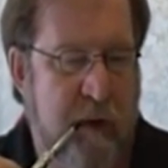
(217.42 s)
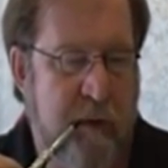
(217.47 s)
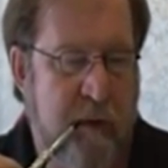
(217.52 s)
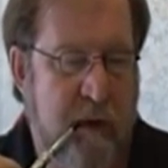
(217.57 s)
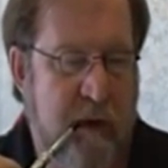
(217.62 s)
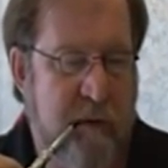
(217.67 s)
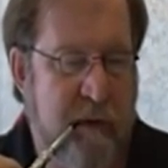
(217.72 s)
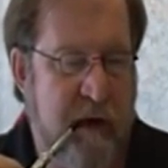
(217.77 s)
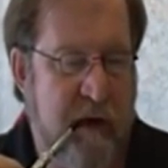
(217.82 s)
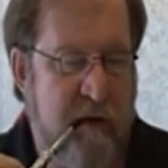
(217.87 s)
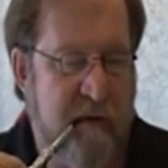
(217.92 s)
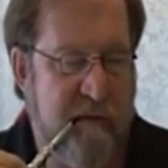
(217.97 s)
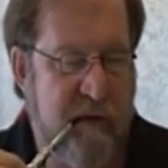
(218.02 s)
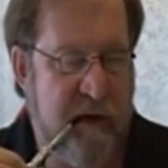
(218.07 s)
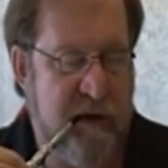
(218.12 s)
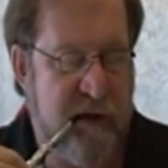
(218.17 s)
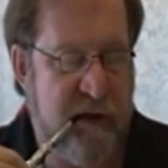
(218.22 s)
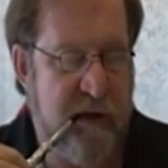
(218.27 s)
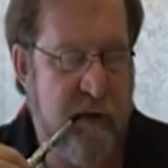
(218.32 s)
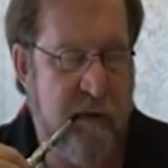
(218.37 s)
Probably better
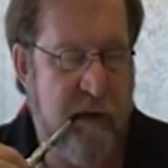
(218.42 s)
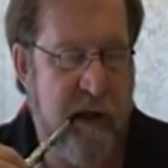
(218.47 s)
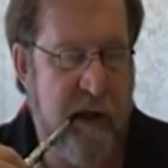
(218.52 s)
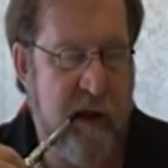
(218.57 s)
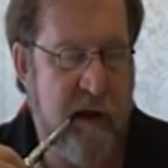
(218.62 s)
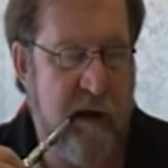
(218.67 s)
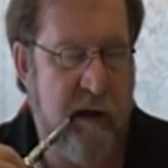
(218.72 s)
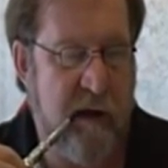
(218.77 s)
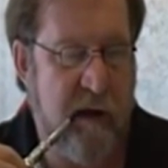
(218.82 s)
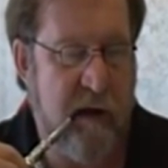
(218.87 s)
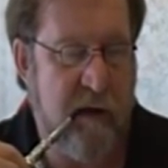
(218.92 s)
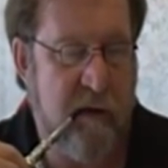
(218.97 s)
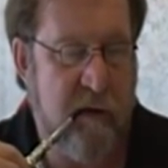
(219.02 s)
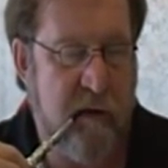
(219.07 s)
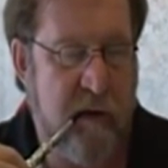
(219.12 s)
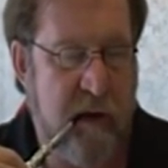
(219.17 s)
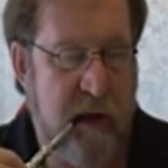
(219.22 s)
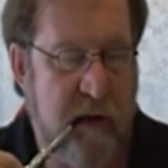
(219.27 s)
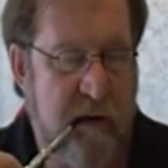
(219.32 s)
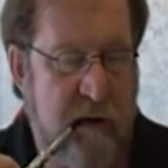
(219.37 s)
if I just go ahead
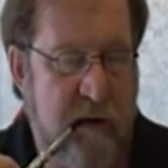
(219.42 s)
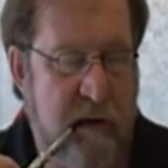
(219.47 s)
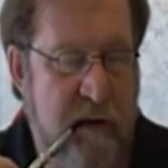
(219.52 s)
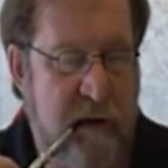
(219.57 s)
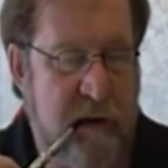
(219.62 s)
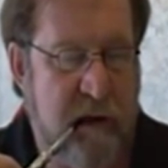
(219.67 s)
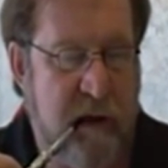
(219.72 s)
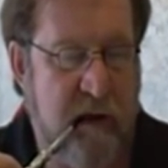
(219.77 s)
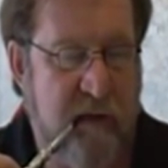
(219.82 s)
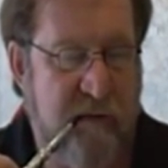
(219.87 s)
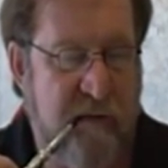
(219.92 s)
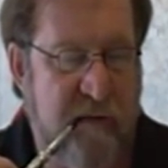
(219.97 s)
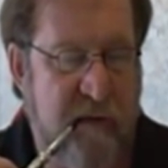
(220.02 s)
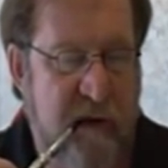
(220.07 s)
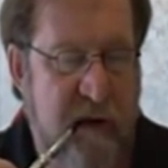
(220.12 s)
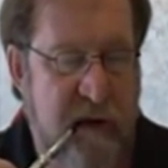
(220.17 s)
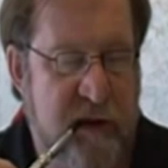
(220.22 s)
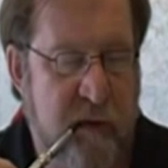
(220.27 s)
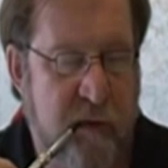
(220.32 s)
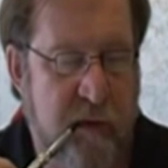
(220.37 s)
and look at this and
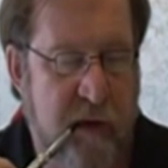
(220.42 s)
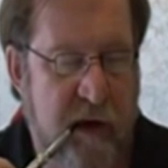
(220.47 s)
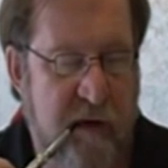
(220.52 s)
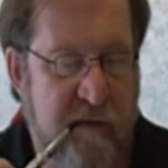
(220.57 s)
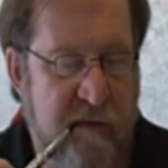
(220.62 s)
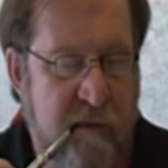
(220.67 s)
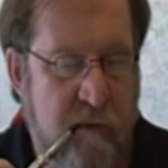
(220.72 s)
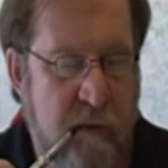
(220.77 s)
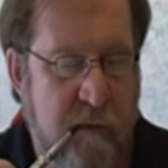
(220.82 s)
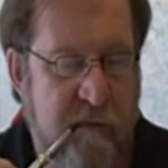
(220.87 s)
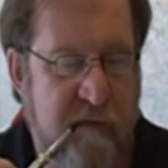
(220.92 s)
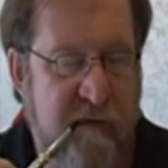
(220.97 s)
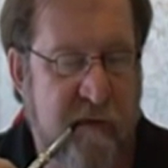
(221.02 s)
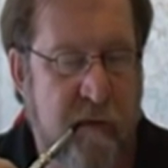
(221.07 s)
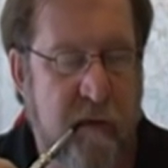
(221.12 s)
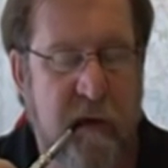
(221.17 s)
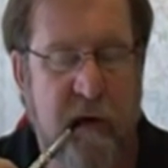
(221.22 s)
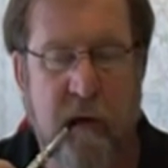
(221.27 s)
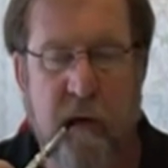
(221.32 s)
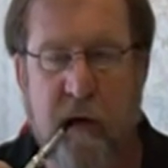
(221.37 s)
freeze the waveform
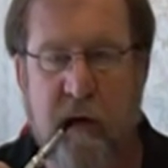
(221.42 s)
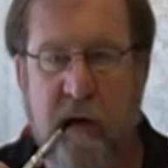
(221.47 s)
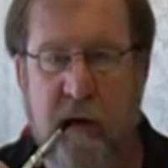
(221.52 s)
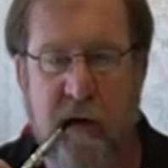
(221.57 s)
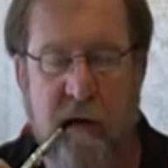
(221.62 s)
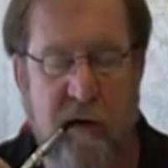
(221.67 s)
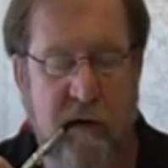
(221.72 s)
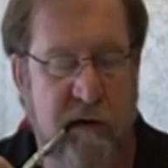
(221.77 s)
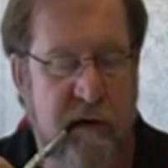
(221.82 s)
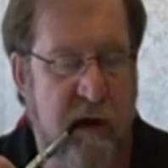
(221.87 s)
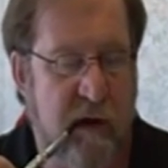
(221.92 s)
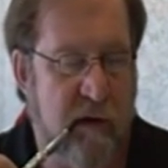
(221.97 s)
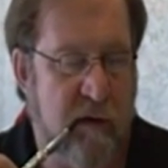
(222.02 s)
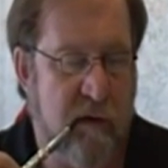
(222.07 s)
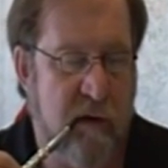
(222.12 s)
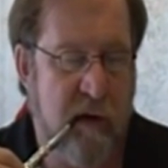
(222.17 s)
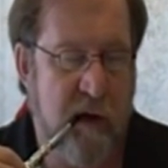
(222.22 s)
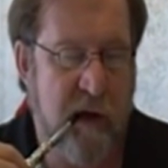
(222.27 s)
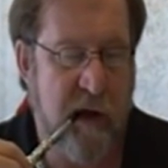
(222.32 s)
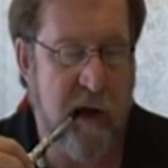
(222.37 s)
for you, and then you can
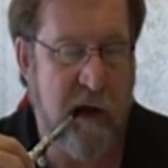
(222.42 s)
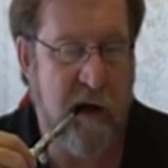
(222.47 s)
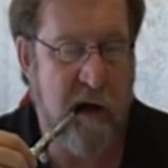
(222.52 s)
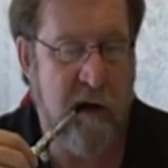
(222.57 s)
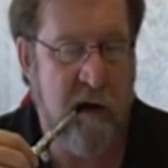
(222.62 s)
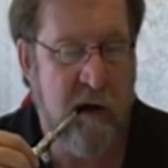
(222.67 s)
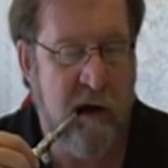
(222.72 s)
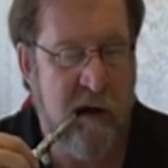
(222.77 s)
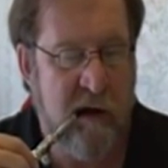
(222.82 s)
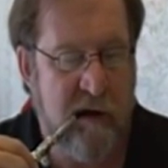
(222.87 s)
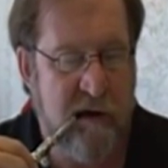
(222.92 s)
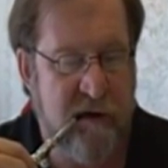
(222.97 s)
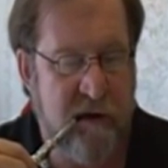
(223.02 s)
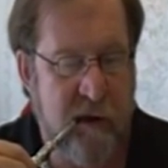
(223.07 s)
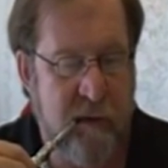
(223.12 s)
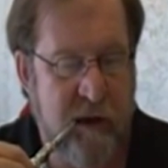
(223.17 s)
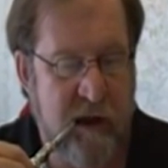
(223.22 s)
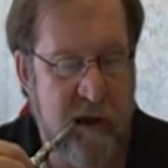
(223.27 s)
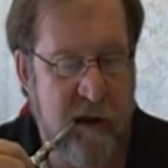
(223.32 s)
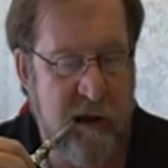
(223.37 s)
take a look at it.
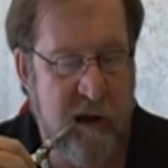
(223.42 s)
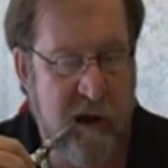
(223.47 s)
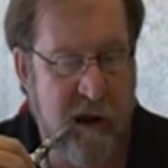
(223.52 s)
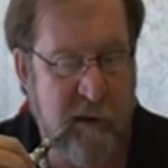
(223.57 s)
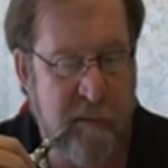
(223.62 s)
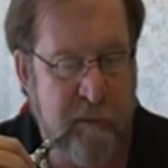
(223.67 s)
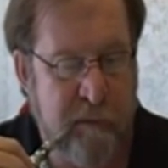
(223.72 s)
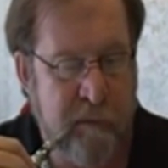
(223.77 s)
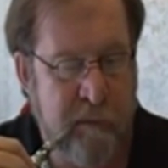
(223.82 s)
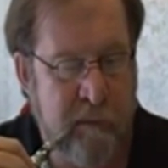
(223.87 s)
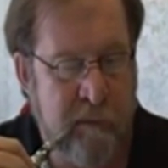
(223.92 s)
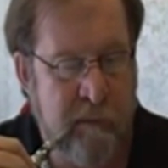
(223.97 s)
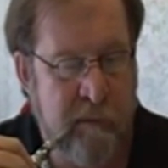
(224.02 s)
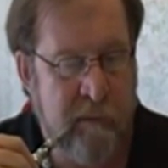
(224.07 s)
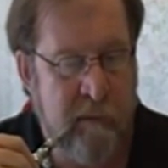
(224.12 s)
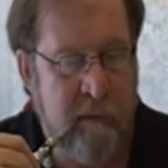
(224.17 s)
So I'm hitting it now.